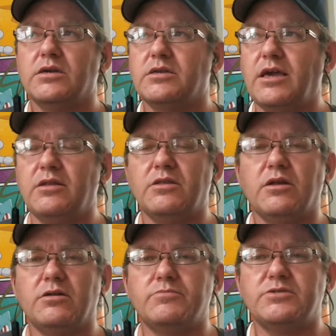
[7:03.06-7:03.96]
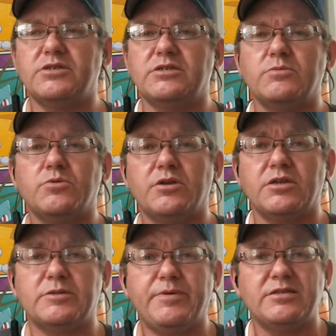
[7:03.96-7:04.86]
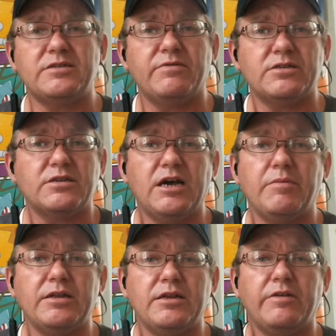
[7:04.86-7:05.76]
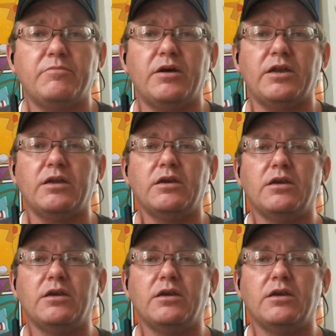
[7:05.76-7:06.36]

The systems were getting expensive at the time. I didn't have the money.